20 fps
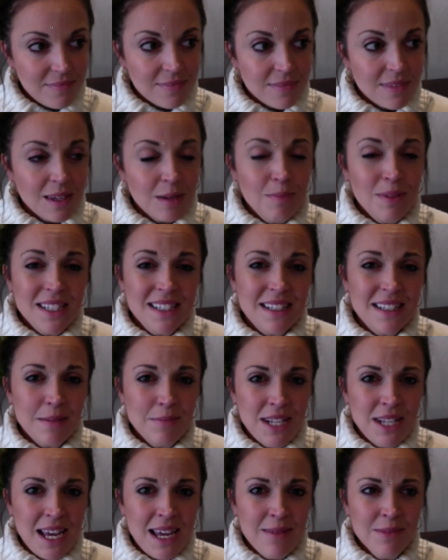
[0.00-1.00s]
But
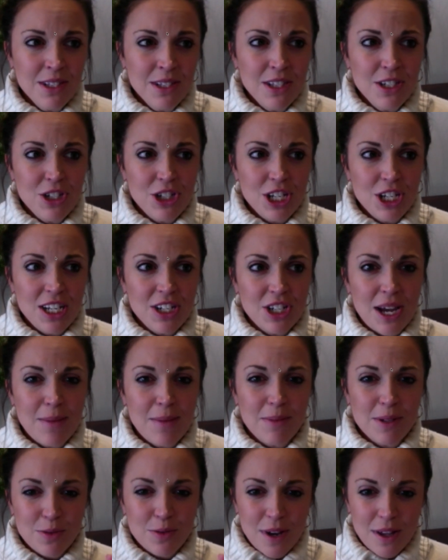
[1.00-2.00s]
sometimes the change
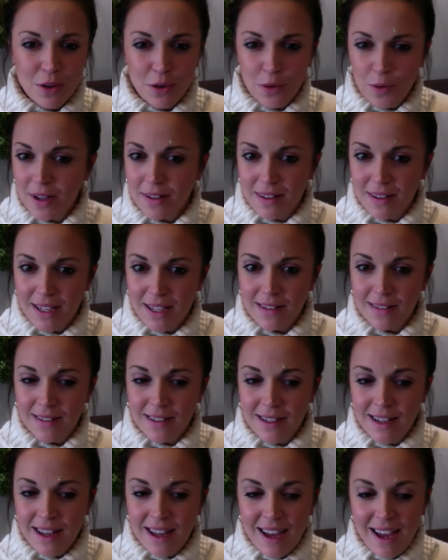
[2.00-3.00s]
happens rather quickly.
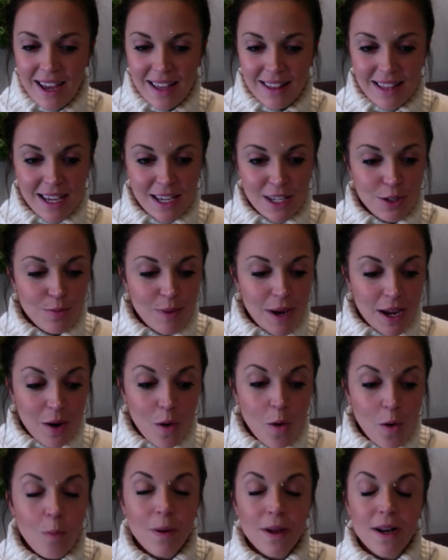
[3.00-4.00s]
You might
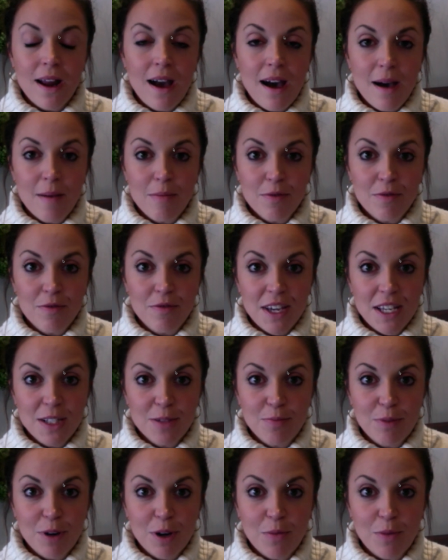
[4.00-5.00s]
open up
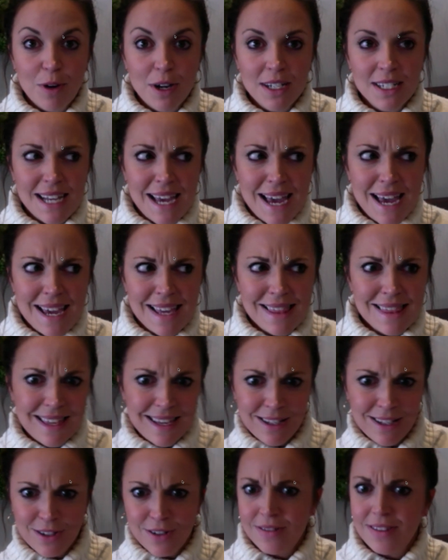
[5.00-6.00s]
Facebook one day and
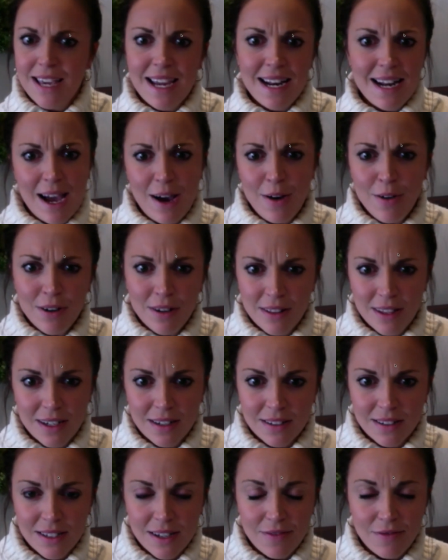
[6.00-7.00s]
things are laid out a little
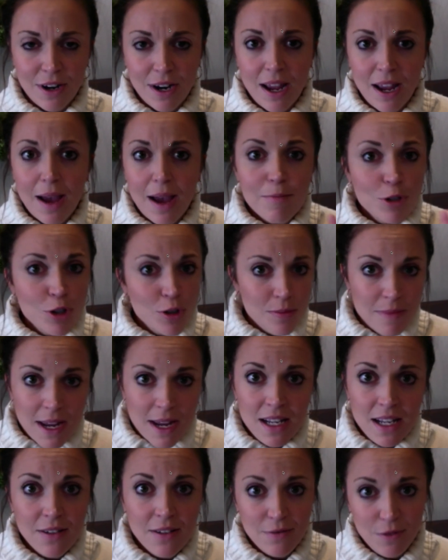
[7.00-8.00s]
different. I'm sure
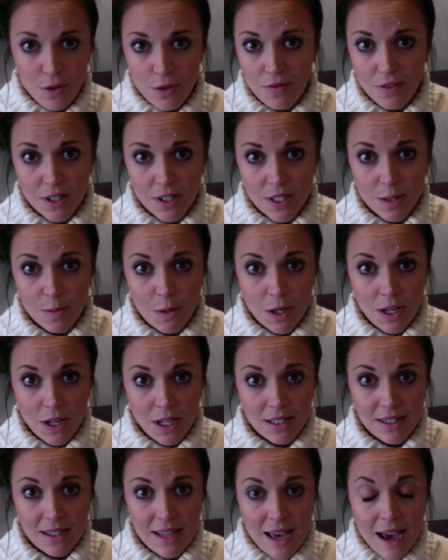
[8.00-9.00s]
many of you have
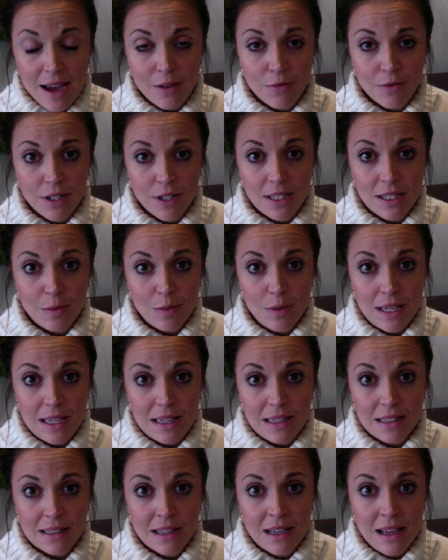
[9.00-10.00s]
experienced that in recent
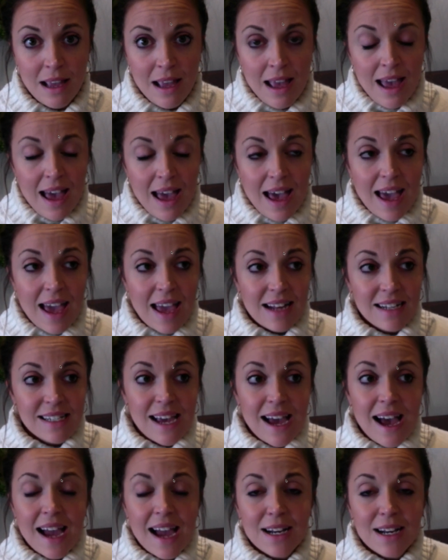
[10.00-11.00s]
weeks. And
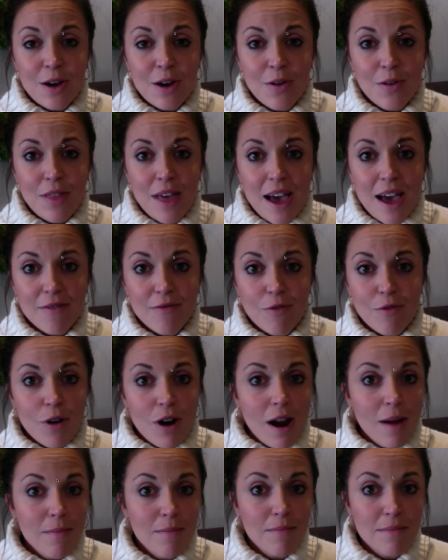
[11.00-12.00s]
I know that
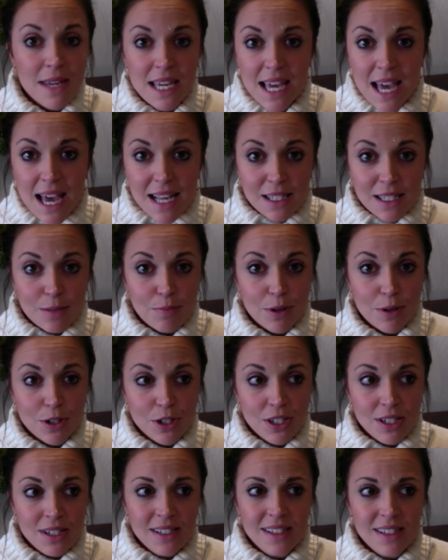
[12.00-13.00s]
for me as a
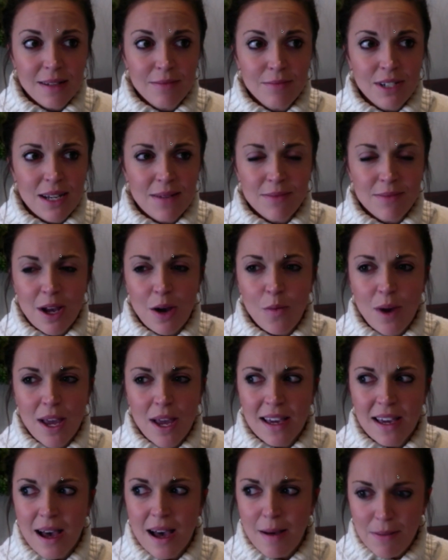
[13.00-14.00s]
person, sometimes I'll
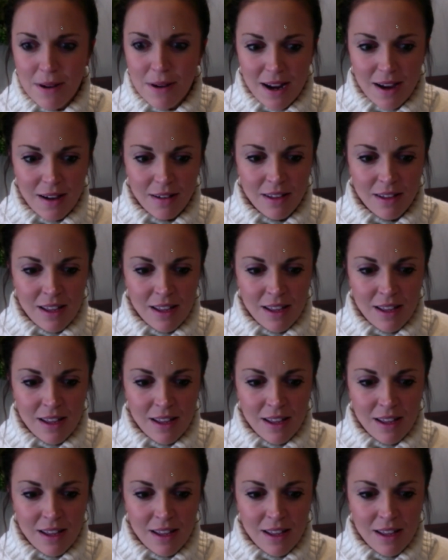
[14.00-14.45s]
wake up and I'll